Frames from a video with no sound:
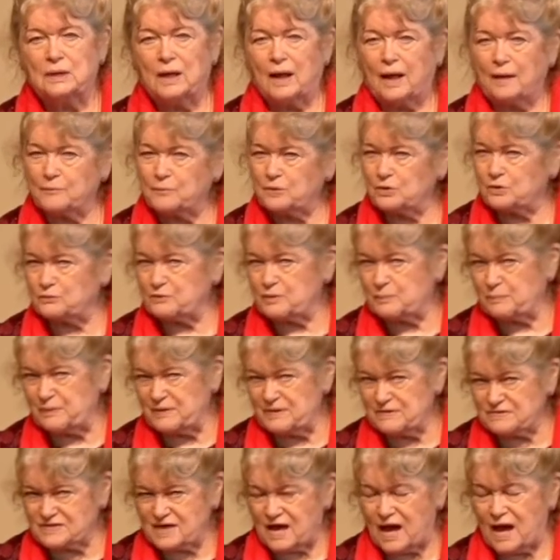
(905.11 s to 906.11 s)
I'm going to
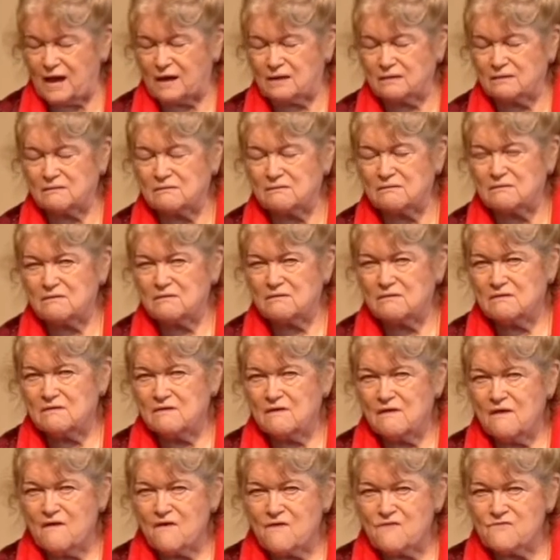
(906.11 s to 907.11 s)
repeat that.
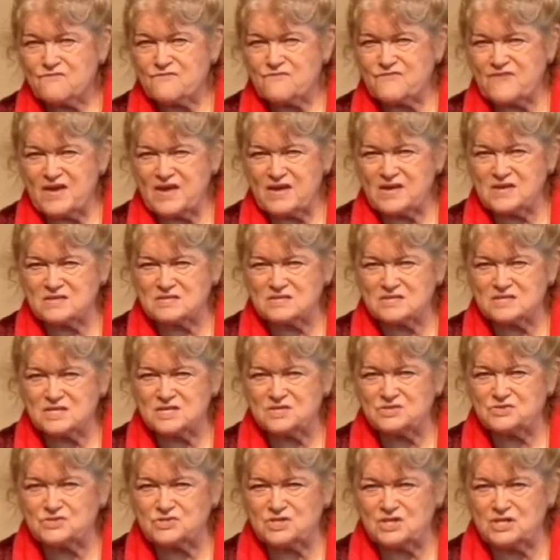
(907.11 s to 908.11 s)
Faith
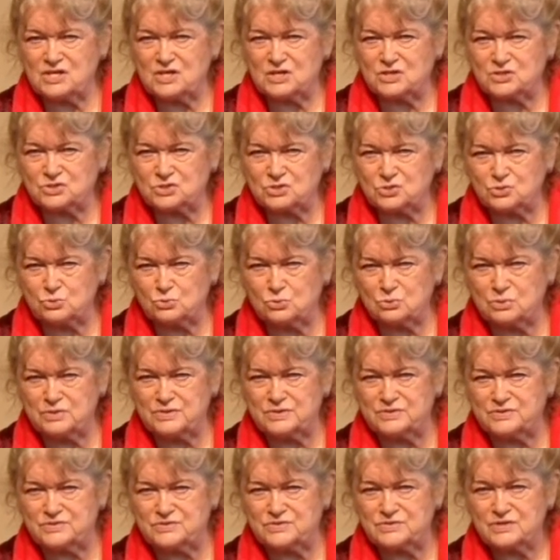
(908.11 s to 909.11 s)
is the
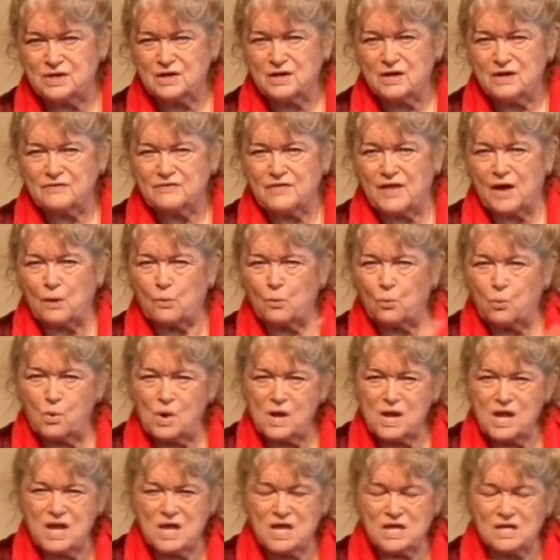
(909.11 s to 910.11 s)
assurance that
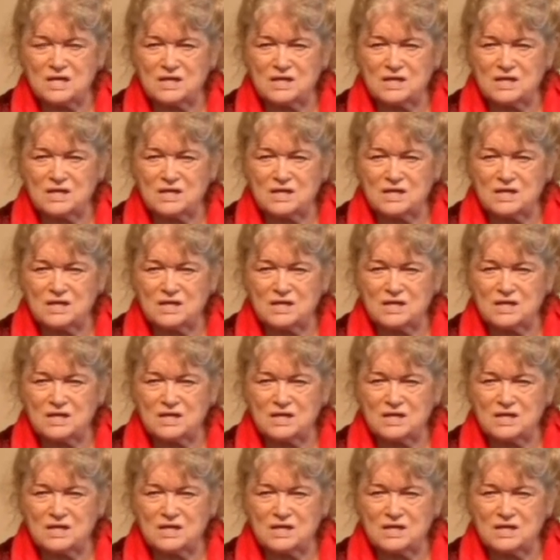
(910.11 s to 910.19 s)
we,